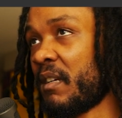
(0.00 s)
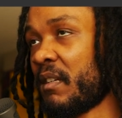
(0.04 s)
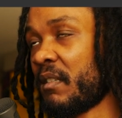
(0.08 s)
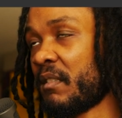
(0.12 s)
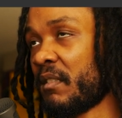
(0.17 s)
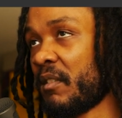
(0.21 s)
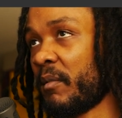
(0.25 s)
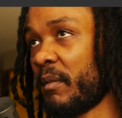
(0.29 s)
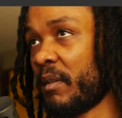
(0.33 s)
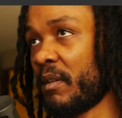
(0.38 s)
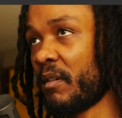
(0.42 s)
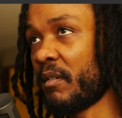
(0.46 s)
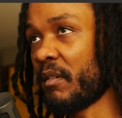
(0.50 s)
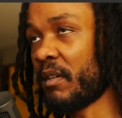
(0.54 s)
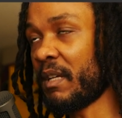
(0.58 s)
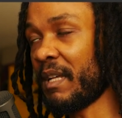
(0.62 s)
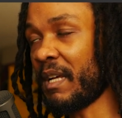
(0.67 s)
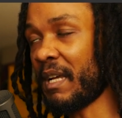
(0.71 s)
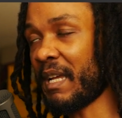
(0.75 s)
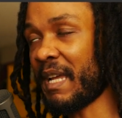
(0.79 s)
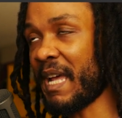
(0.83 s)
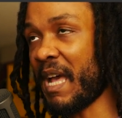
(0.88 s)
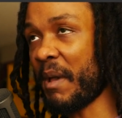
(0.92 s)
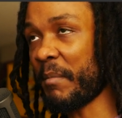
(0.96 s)
So we're gonna
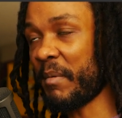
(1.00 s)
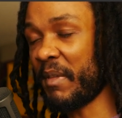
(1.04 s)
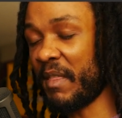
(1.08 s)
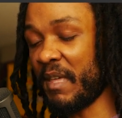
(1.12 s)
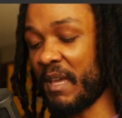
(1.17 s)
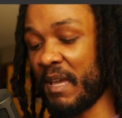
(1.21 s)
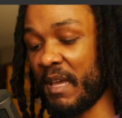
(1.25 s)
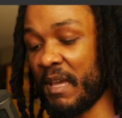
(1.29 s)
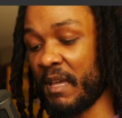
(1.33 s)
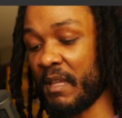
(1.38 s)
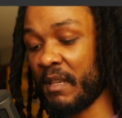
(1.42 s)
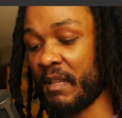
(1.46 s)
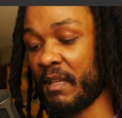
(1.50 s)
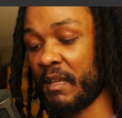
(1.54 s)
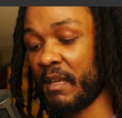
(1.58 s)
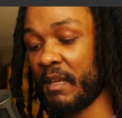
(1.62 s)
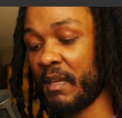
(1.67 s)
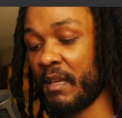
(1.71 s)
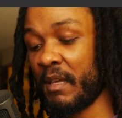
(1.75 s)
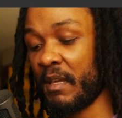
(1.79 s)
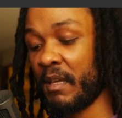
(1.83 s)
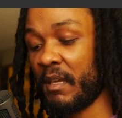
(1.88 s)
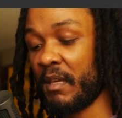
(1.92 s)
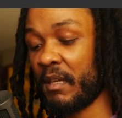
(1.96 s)
copy that,
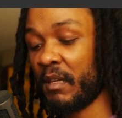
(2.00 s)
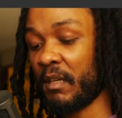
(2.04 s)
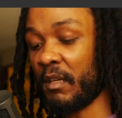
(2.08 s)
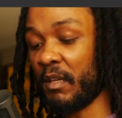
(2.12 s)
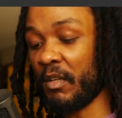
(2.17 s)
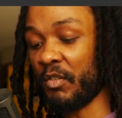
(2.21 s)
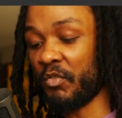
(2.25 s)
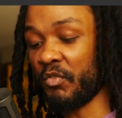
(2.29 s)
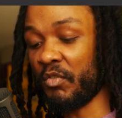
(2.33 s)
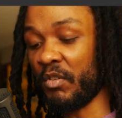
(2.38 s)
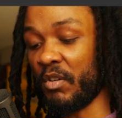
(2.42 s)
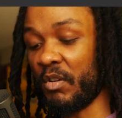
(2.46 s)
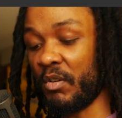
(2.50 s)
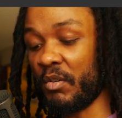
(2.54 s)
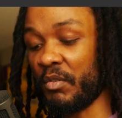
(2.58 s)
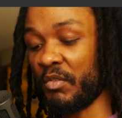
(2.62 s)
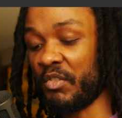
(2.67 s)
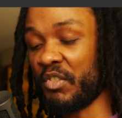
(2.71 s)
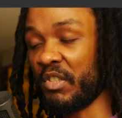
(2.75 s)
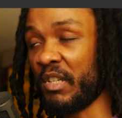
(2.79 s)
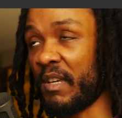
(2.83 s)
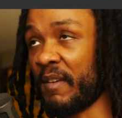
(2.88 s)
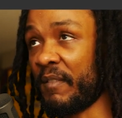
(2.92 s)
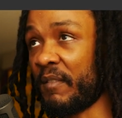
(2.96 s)
Control
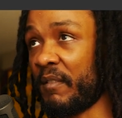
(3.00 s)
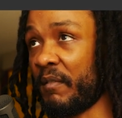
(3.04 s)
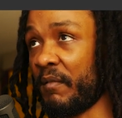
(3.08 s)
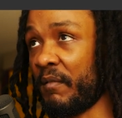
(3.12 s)
Shift